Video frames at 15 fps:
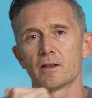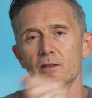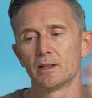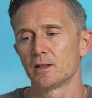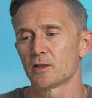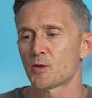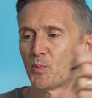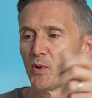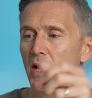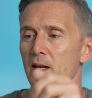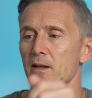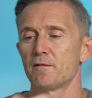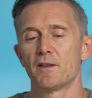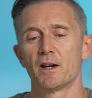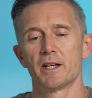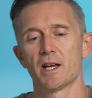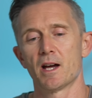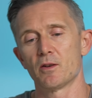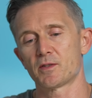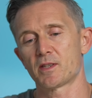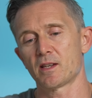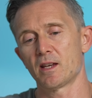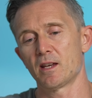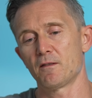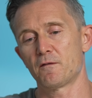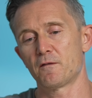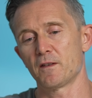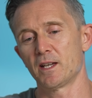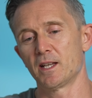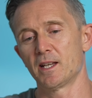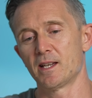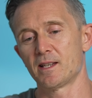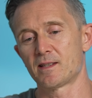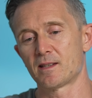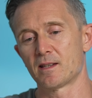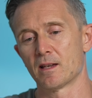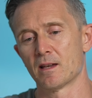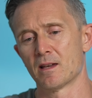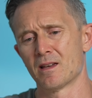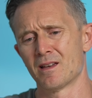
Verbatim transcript: give it a little spray, find out if it is